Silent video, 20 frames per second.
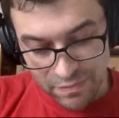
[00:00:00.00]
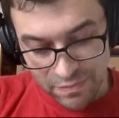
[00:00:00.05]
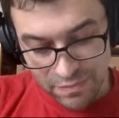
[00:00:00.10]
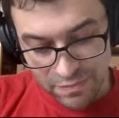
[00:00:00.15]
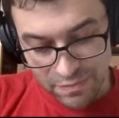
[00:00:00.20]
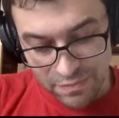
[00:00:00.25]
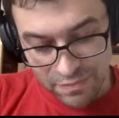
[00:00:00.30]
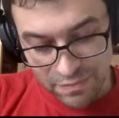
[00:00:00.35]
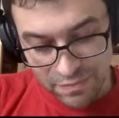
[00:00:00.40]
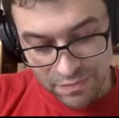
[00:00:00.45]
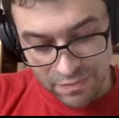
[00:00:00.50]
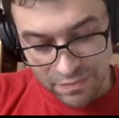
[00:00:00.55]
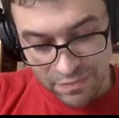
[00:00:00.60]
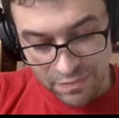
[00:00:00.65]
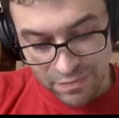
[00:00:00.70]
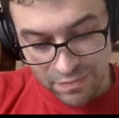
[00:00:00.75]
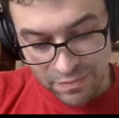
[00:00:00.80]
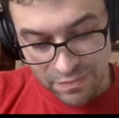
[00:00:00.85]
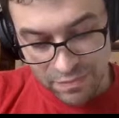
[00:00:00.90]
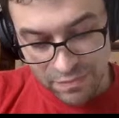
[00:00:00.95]

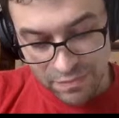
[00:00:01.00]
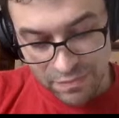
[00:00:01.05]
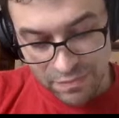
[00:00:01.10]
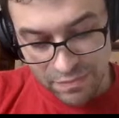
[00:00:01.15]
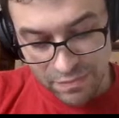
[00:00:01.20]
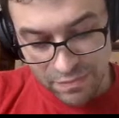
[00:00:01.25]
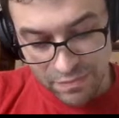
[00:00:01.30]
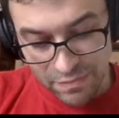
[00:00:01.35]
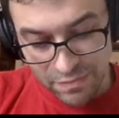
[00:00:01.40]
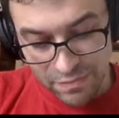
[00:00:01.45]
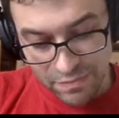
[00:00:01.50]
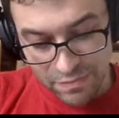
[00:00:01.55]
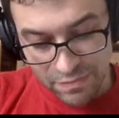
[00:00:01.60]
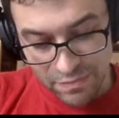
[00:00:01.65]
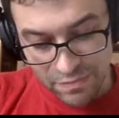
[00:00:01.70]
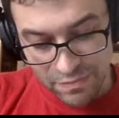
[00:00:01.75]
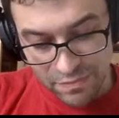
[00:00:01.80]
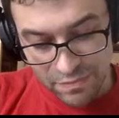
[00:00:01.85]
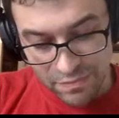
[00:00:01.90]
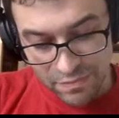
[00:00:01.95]

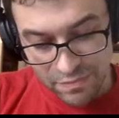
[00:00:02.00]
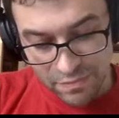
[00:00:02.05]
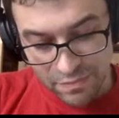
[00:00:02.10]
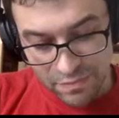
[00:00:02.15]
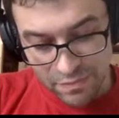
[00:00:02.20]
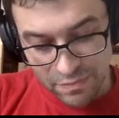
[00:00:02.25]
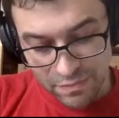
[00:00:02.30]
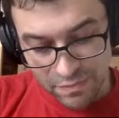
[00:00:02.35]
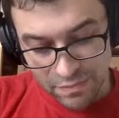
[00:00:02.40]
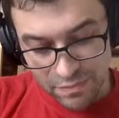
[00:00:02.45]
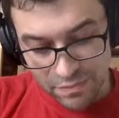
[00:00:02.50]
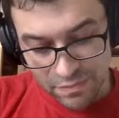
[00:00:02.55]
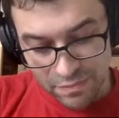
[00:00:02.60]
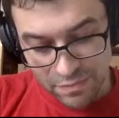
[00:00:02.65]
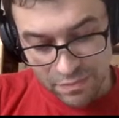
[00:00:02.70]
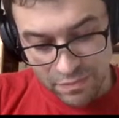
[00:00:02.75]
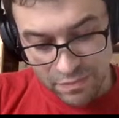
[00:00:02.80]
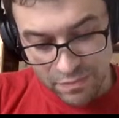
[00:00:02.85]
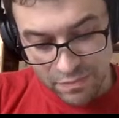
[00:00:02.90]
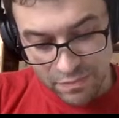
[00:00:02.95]

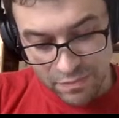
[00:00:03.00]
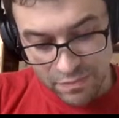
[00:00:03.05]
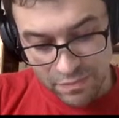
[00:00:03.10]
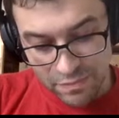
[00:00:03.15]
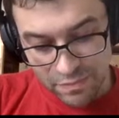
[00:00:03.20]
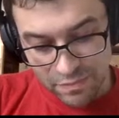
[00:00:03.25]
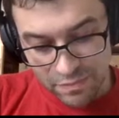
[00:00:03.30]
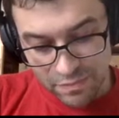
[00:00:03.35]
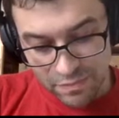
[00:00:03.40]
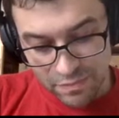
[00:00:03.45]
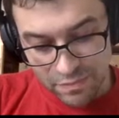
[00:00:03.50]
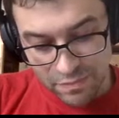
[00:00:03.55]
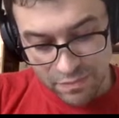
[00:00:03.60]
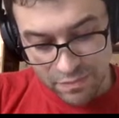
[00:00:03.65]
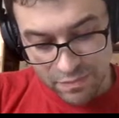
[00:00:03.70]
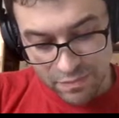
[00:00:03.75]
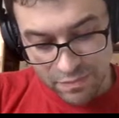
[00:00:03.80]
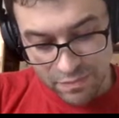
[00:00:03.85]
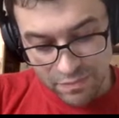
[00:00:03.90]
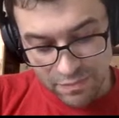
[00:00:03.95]

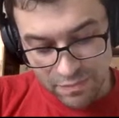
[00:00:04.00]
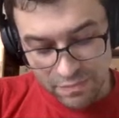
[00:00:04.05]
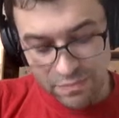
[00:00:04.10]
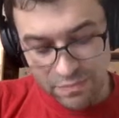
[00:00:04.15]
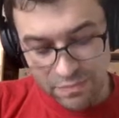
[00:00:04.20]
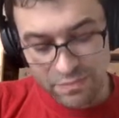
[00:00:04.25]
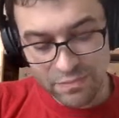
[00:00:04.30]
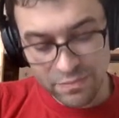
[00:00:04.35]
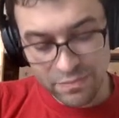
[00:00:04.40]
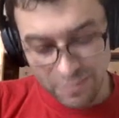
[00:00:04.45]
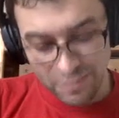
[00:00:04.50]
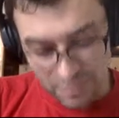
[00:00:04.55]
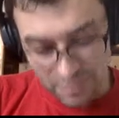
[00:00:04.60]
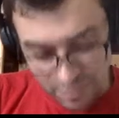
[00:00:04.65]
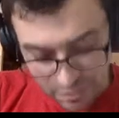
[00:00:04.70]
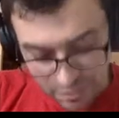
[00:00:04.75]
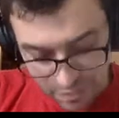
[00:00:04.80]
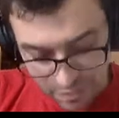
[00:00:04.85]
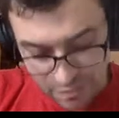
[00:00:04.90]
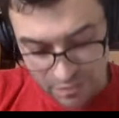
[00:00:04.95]

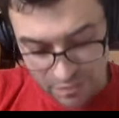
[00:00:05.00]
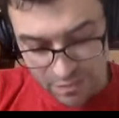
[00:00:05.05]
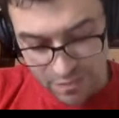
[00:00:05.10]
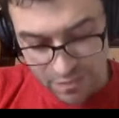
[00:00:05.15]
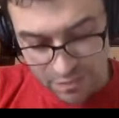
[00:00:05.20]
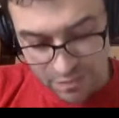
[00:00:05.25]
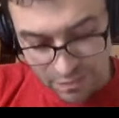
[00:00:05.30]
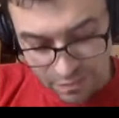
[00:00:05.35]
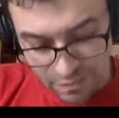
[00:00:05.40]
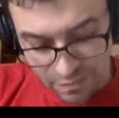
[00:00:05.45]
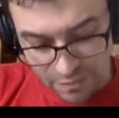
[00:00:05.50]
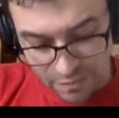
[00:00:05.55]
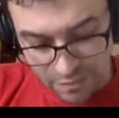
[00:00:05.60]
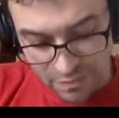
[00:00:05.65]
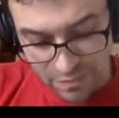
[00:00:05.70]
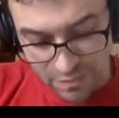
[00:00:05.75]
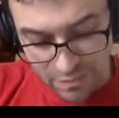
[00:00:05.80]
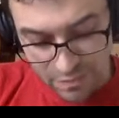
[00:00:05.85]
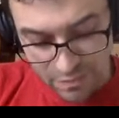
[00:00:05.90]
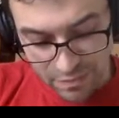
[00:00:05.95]

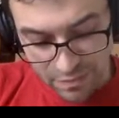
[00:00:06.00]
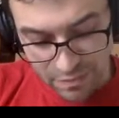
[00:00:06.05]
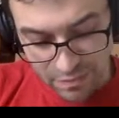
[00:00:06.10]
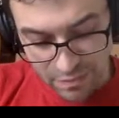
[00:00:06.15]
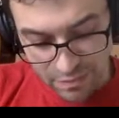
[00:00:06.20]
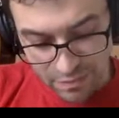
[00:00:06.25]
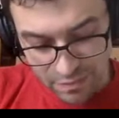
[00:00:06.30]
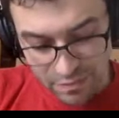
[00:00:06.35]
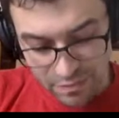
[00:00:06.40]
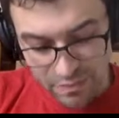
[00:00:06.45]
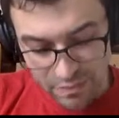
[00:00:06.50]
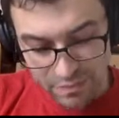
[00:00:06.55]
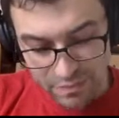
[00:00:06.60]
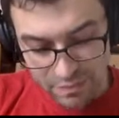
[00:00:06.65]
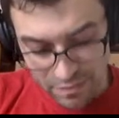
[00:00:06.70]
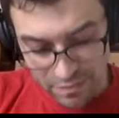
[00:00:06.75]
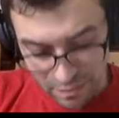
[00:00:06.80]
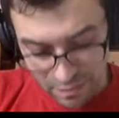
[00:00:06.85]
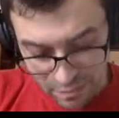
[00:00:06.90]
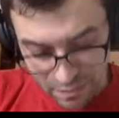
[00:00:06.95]

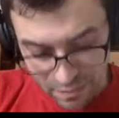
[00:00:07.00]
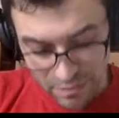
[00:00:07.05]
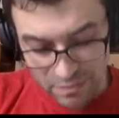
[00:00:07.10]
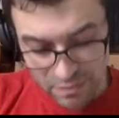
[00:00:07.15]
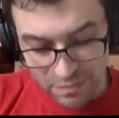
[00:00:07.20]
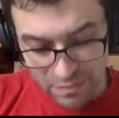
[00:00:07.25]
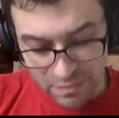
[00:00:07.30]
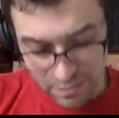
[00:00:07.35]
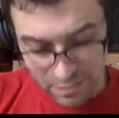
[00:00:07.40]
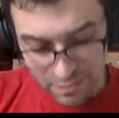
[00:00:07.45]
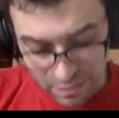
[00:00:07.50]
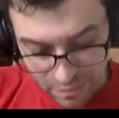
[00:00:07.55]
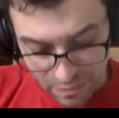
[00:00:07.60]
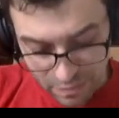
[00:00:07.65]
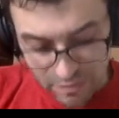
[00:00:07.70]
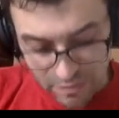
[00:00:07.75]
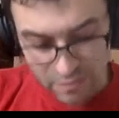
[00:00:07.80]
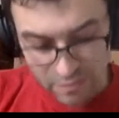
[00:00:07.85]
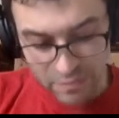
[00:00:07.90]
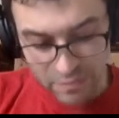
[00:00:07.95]
The person shown says nothing.